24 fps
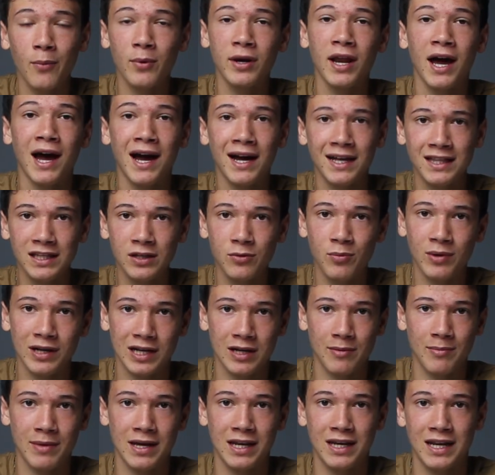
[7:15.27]
would highly
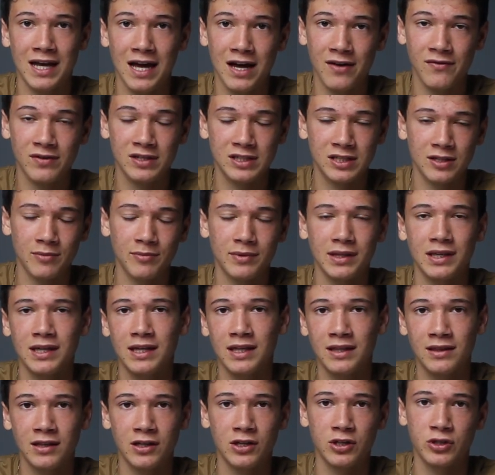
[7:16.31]
recommend having something
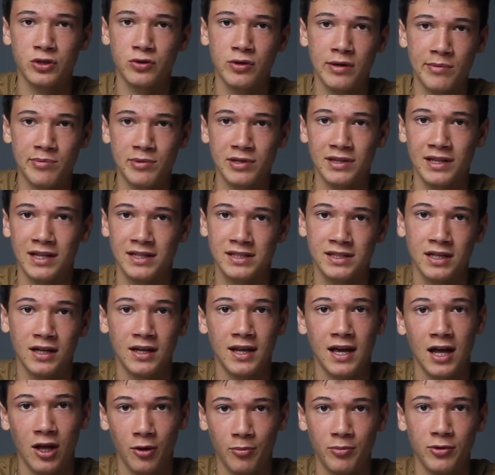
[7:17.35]
in the description that's going to
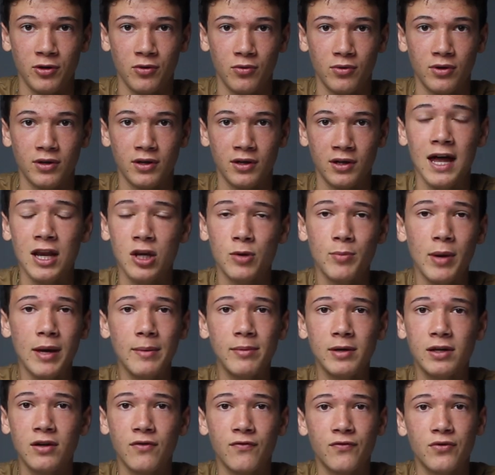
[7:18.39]
help you. And you may
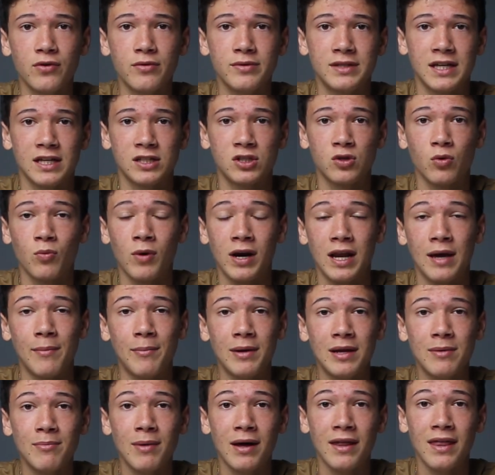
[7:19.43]
be confused as to what I
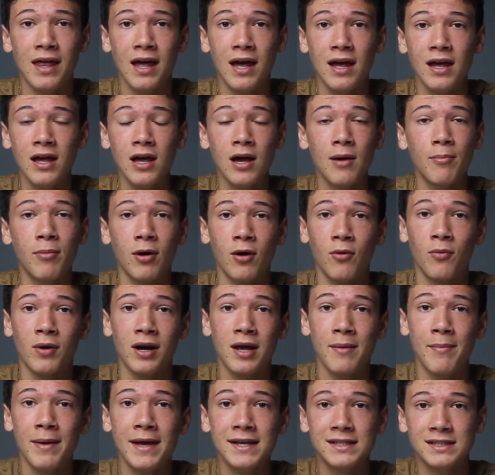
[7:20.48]
mean by that, but what
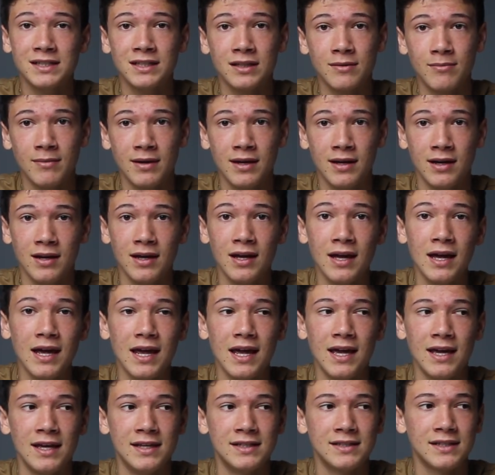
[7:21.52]
I basically mean
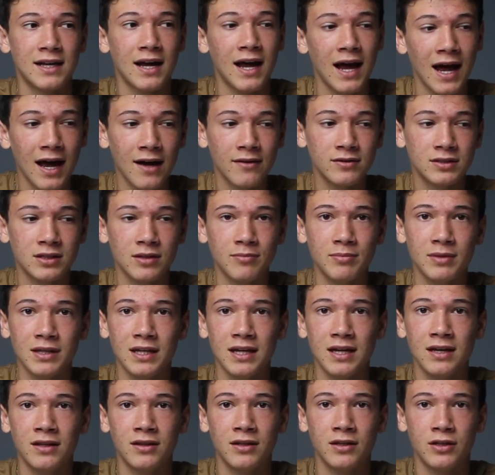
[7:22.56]
is have something
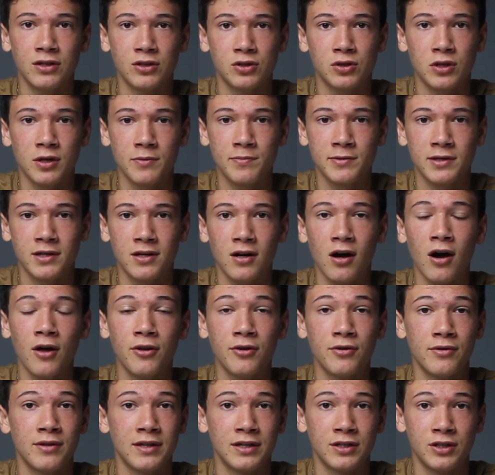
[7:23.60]
in the description
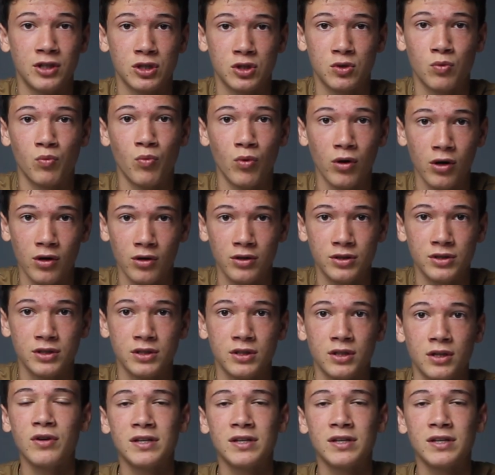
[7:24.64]
other than just words. For